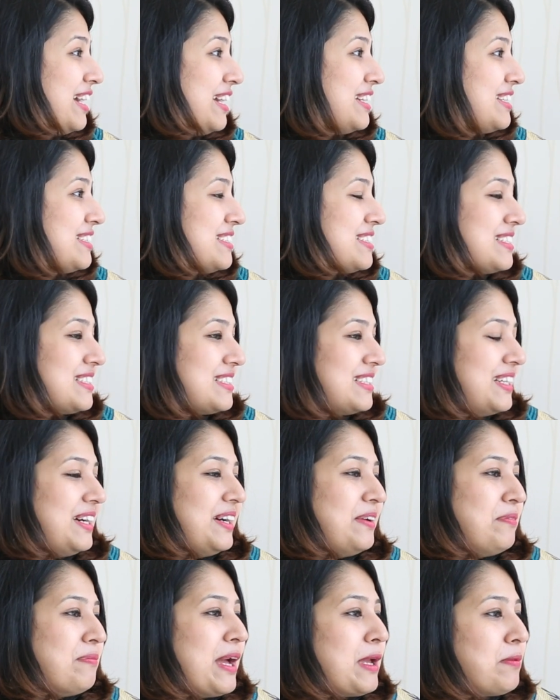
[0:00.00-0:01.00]
It is
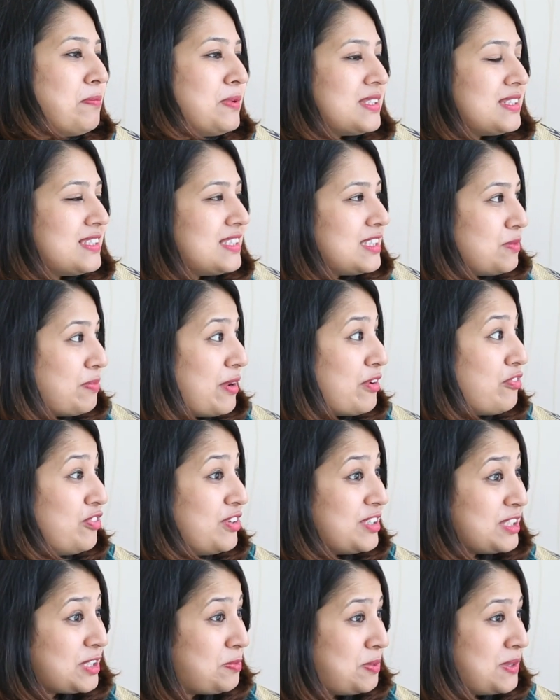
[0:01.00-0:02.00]
my business, my
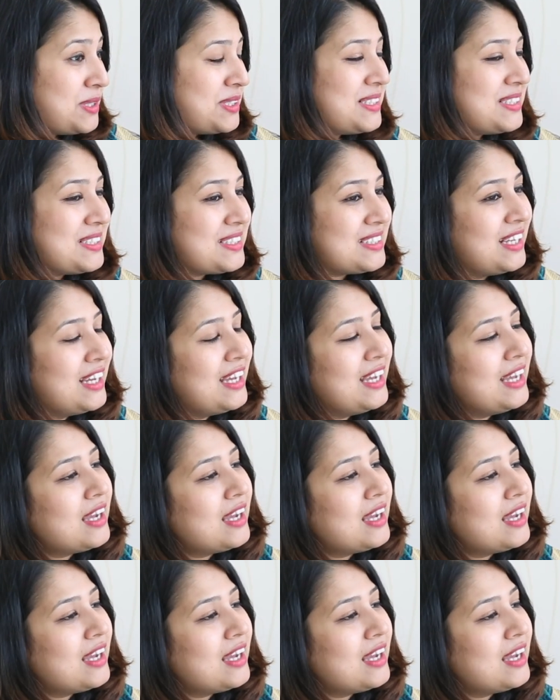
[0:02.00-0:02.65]
first business.